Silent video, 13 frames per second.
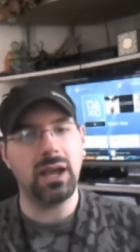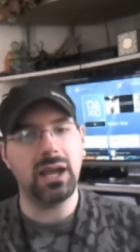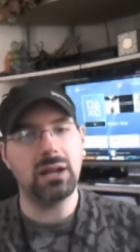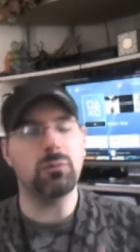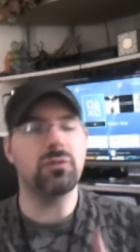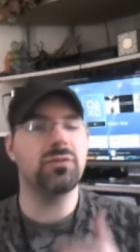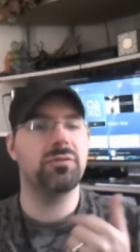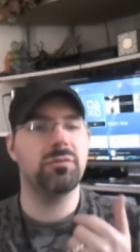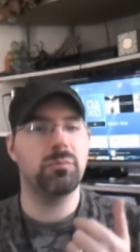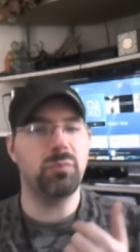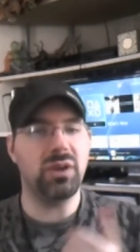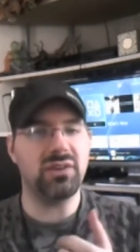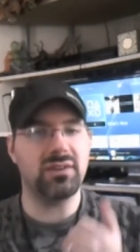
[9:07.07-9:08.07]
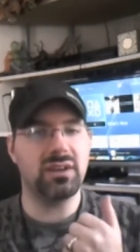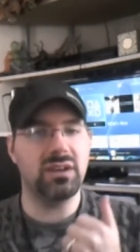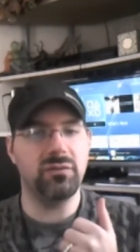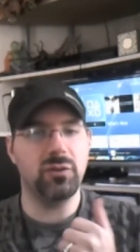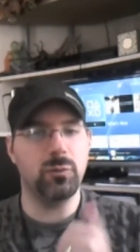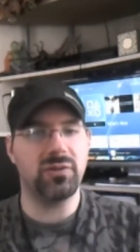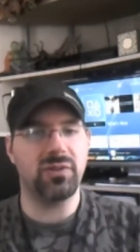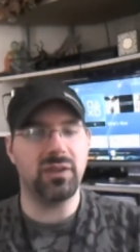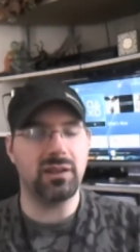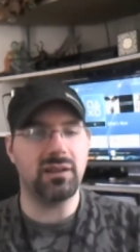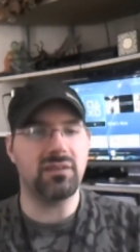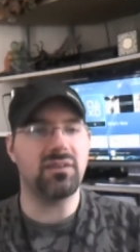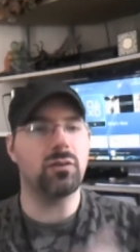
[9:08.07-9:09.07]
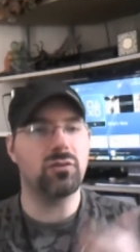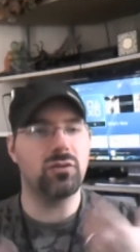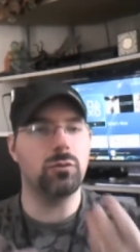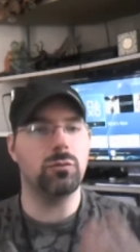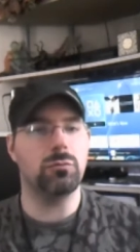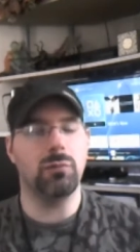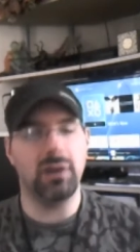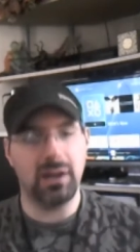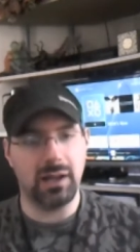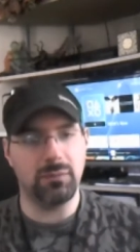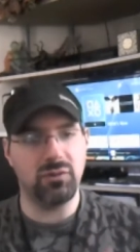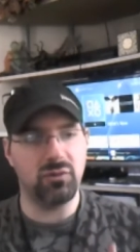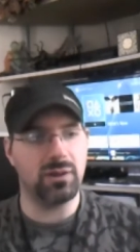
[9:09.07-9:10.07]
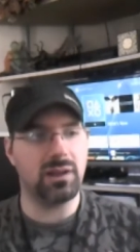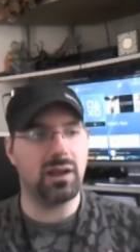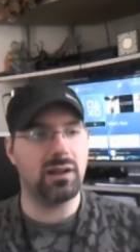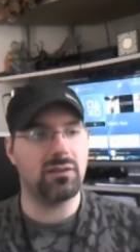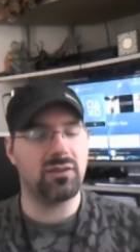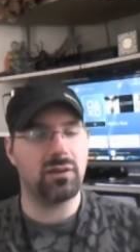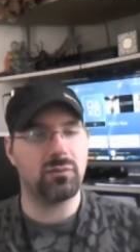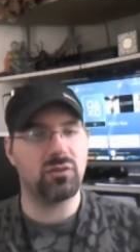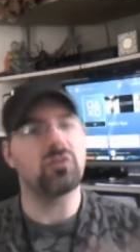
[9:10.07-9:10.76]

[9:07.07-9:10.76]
And it will basically give you a thing that tells you when I'm doing that and stuff.